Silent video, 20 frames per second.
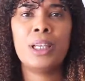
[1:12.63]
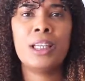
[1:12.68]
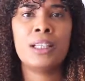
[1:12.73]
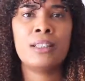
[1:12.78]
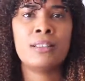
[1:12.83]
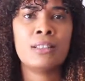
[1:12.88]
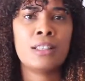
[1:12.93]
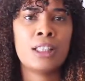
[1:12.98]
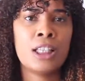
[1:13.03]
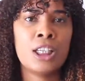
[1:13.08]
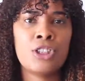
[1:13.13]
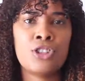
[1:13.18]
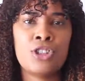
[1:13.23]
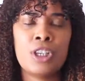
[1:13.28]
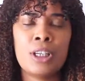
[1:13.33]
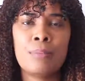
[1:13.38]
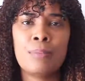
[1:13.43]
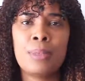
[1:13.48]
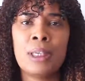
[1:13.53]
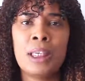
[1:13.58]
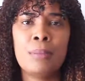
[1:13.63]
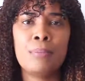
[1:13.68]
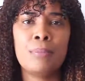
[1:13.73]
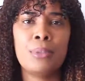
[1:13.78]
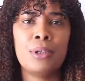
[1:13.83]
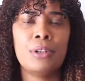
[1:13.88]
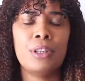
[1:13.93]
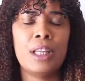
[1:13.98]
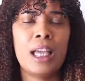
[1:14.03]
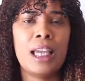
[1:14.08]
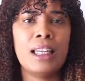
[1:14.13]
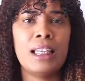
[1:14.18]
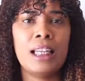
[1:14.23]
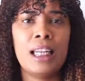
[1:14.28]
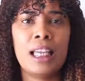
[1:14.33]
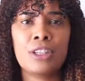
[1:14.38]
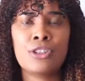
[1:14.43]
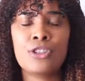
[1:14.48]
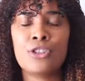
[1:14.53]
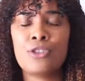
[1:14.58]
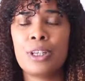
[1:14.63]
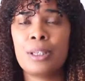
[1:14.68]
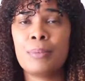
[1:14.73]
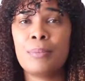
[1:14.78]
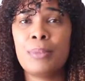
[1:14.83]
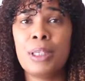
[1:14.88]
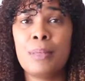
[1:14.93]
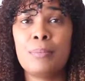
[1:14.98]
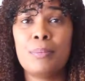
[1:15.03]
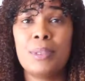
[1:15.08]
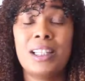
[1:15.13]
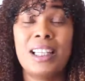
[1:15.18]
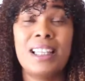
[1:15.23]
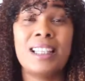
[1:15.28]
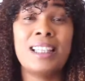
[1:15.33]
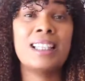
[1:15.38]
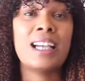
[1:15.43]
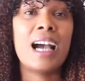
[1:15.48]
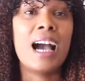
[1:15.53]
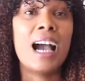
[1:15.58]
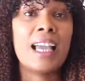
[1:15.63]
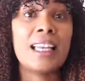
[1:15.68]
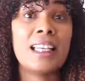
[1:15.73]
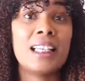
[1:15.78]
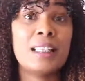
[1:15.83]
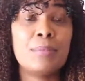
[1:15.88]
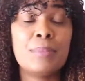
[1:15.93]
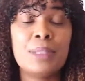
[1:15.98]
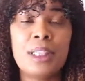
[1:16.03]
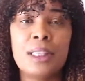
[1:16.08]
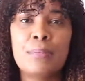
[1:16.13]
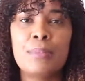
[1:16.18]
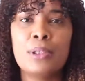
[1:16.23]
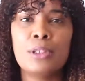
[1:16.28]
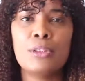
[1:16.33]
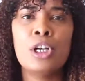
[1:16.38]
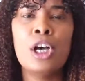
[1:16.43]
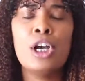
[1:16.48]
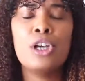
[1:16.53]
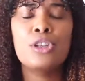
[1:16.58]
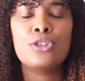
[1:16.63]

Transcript: in teaching people and lecturing people and guiding people